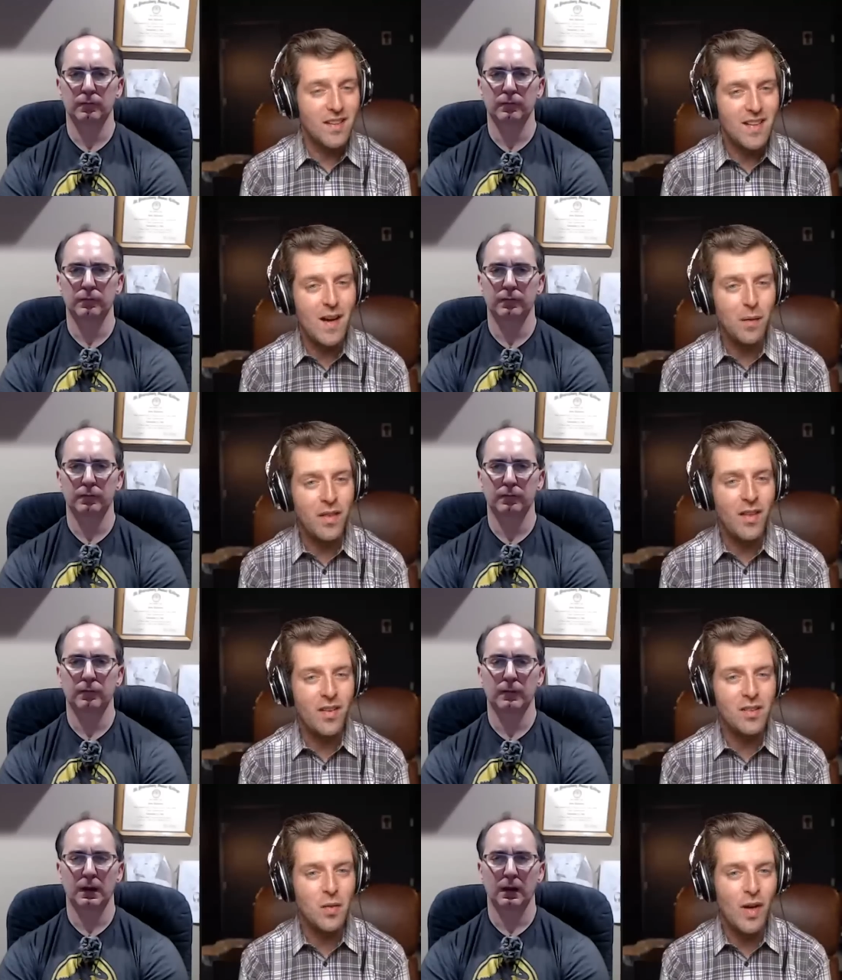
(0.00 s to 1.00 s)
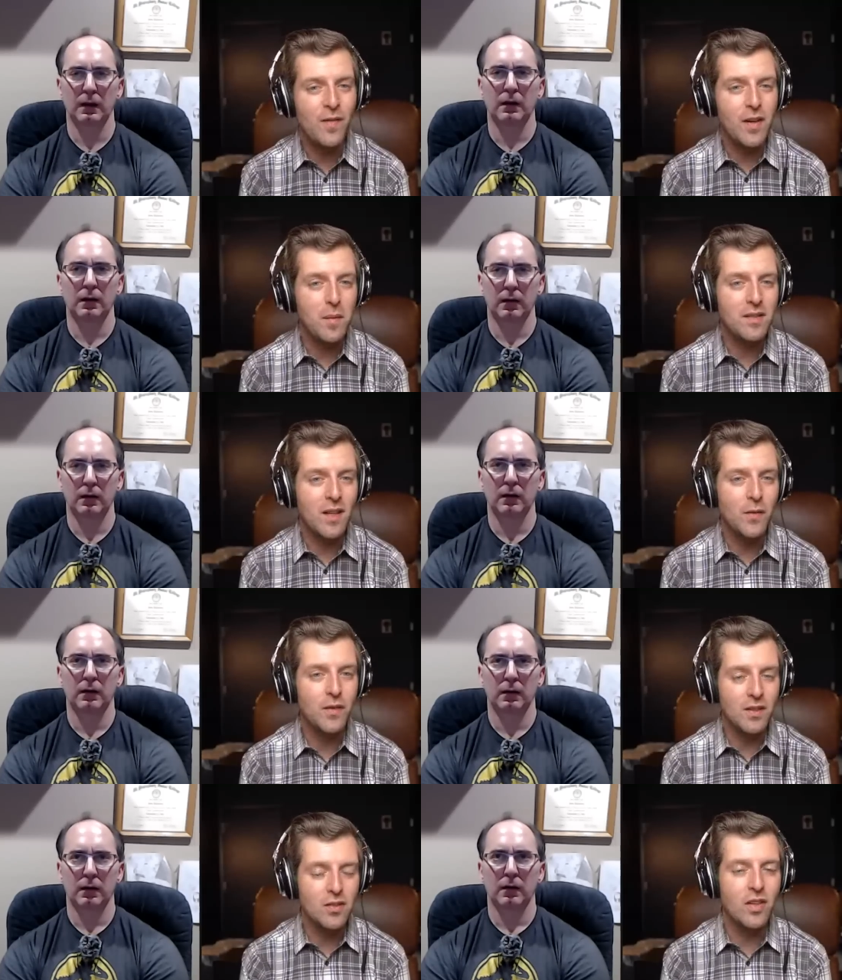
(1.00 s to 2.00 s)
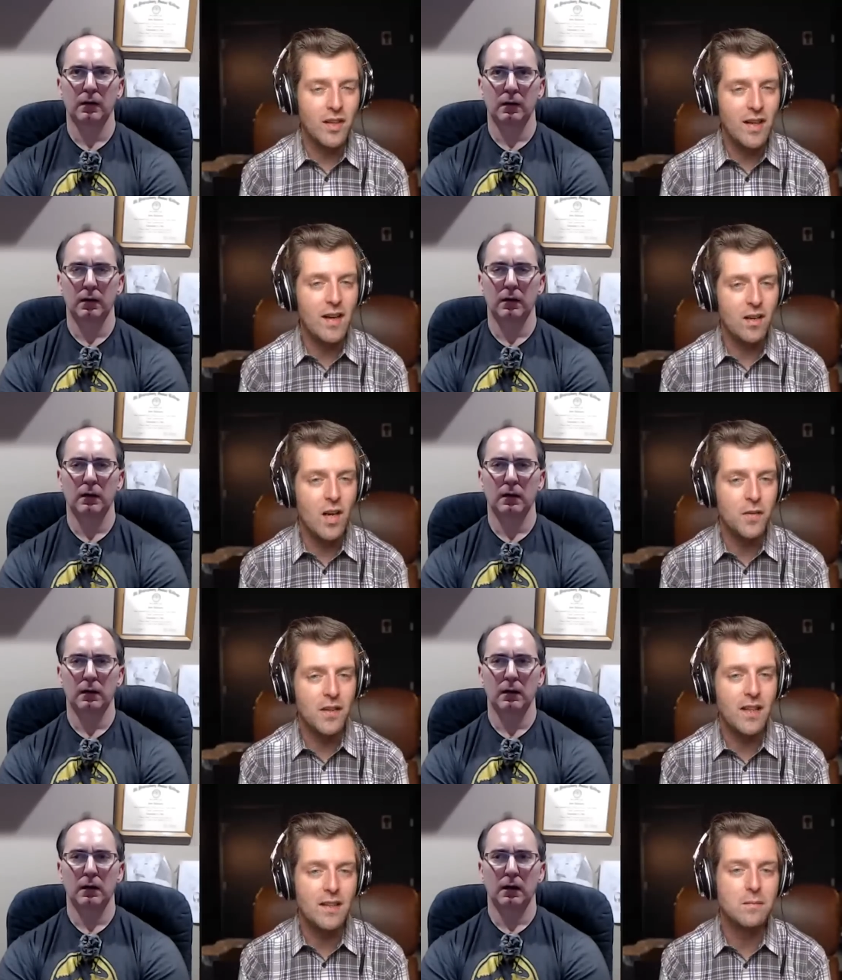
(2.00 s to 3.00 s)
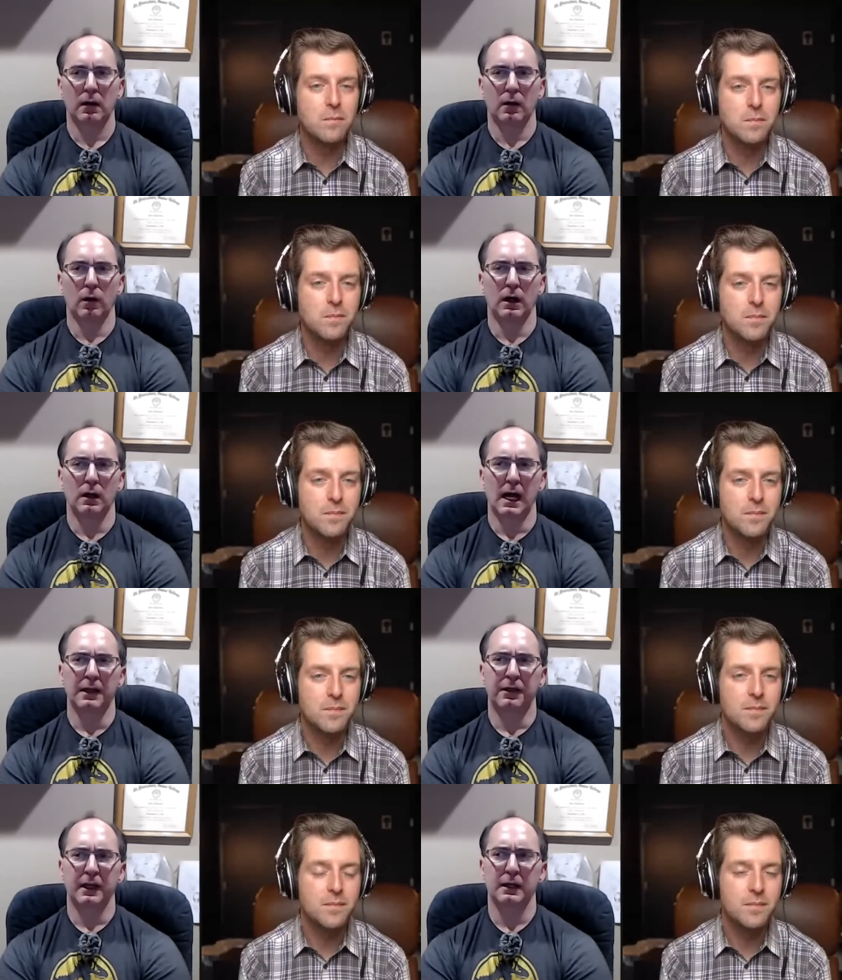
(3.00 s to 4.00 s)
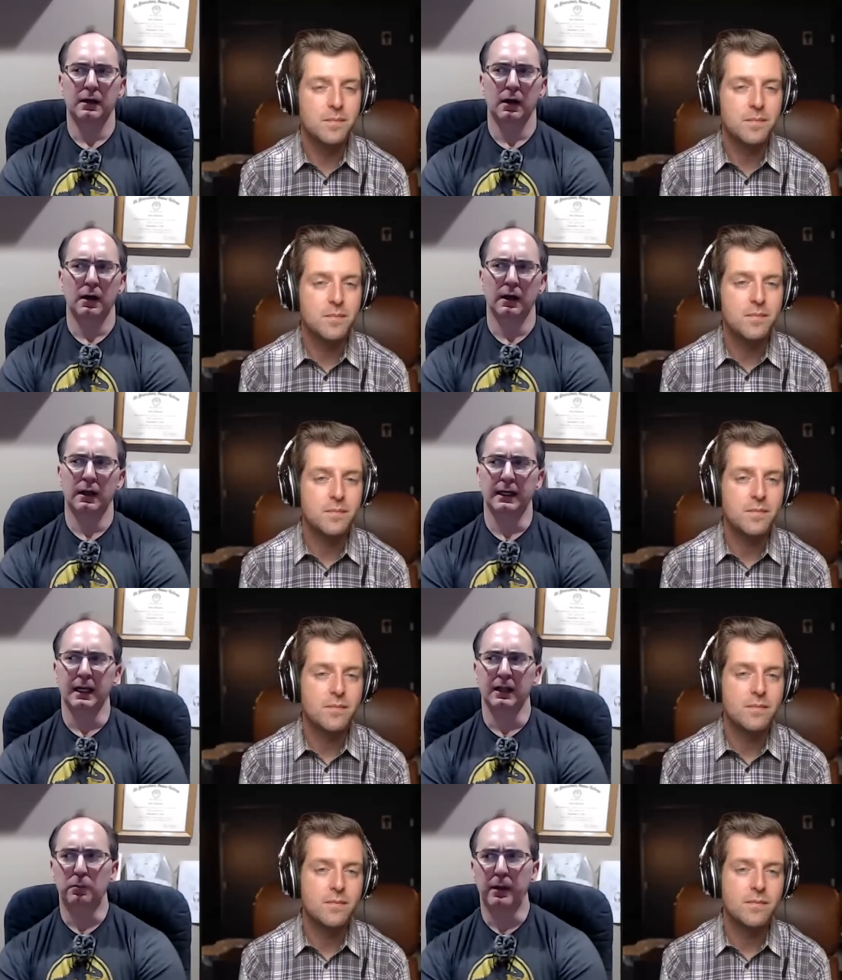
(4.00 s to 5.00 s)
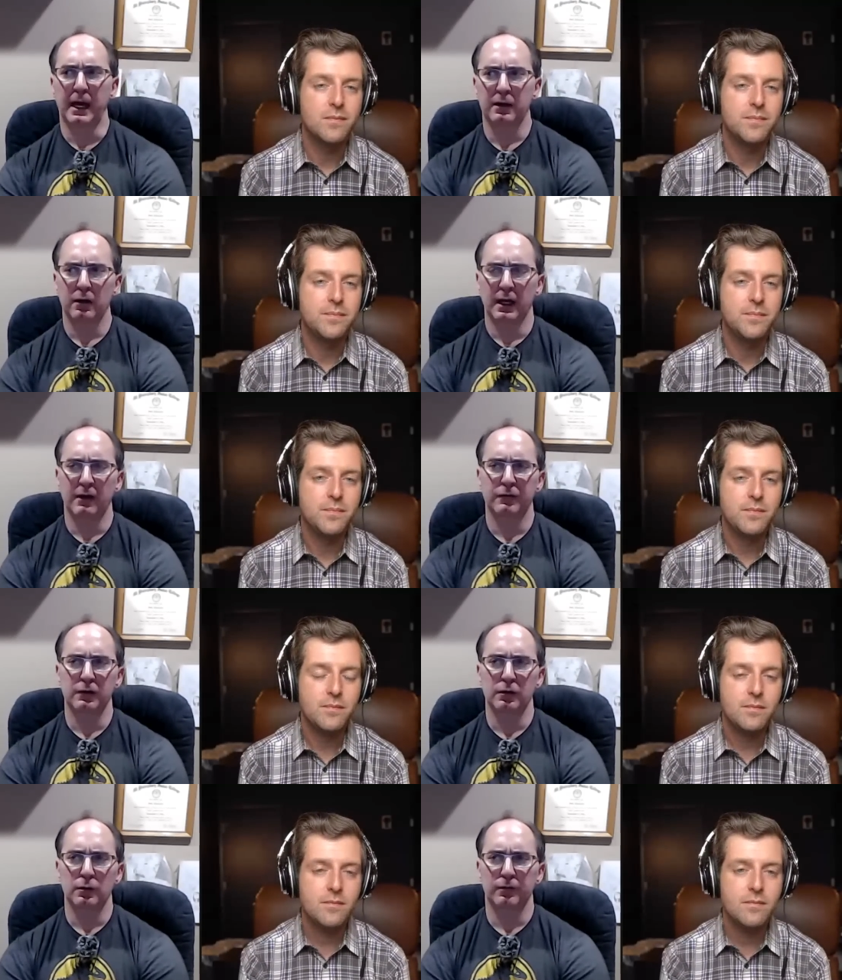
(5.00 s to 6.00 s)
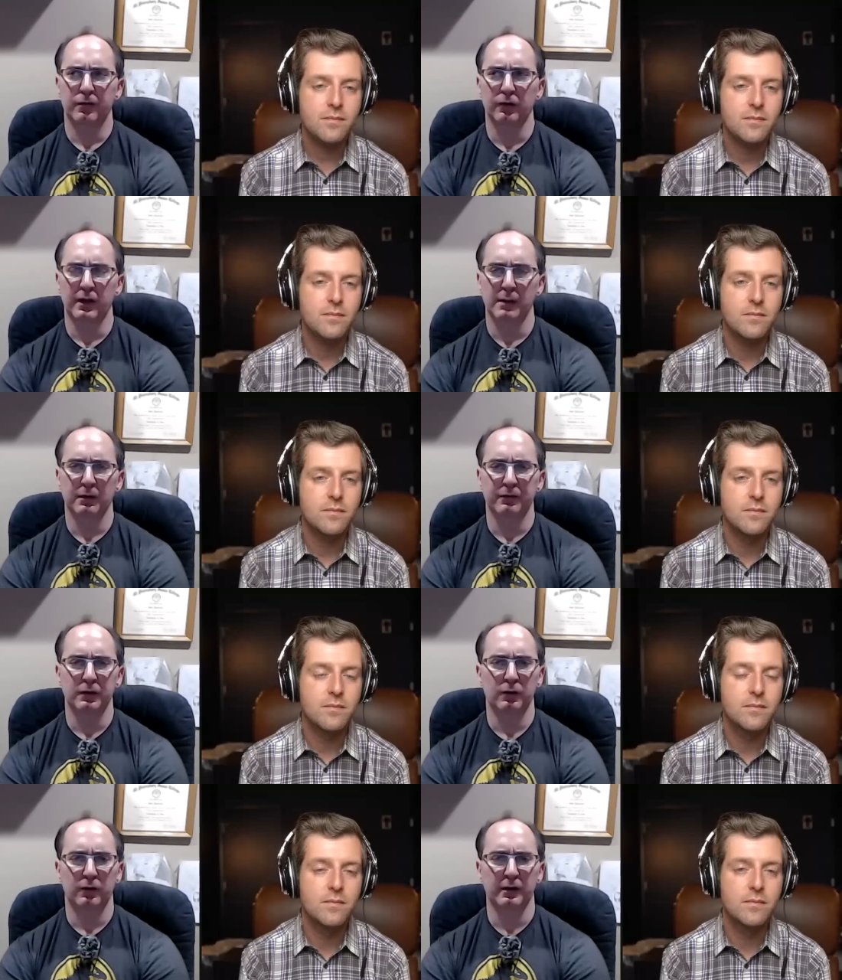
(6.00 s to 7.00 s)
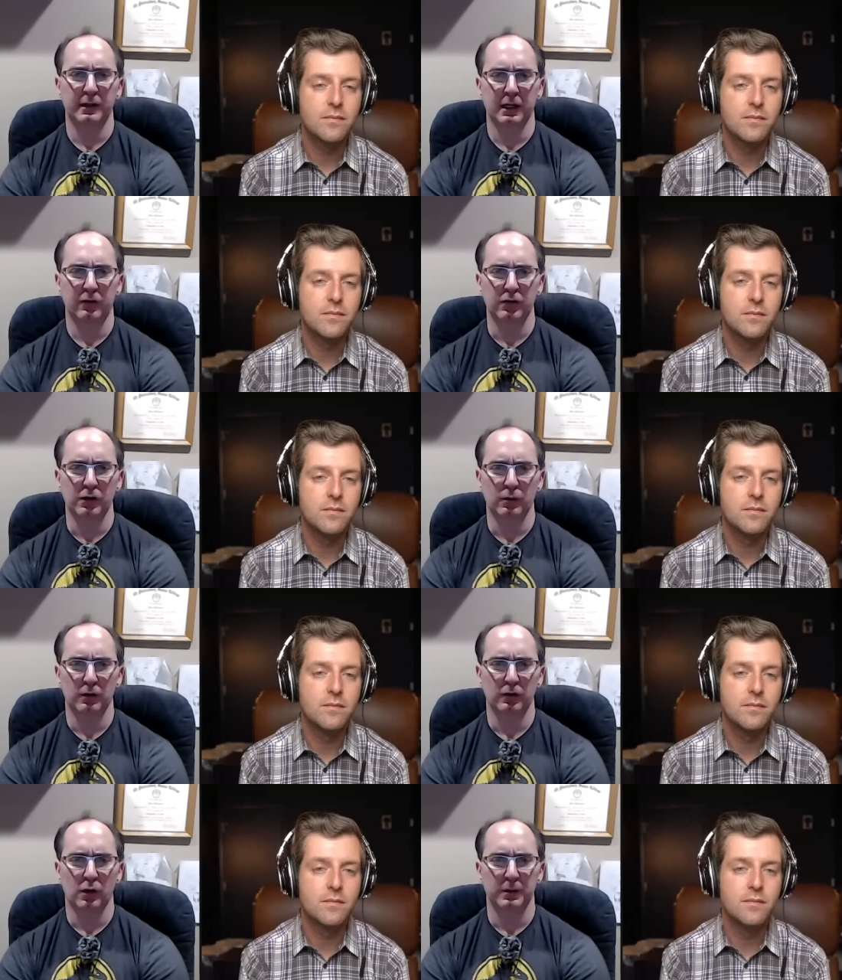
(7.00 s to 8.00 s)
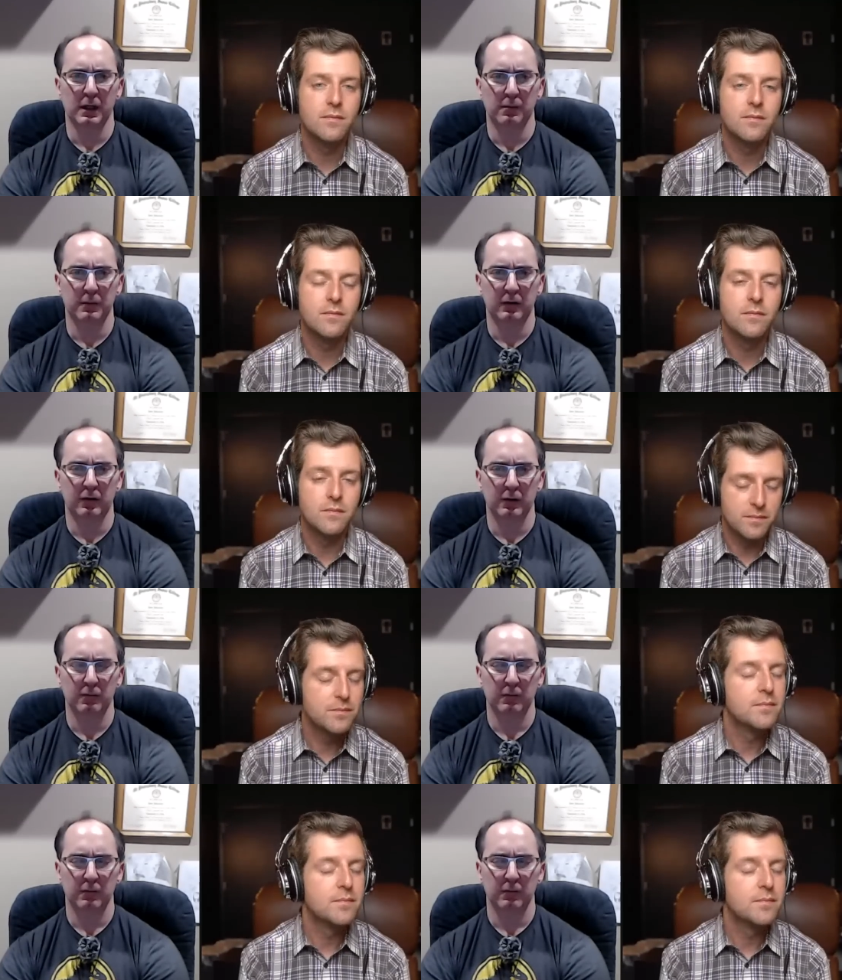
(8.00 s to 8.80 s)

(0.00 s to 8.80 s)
Speaker 1: and not with others. So I find myself at least turning it on and off a lot.
Speaker 2: Well, I think uh, it gets better if you, for example, if you use the DSU, the Dolby Up mixer,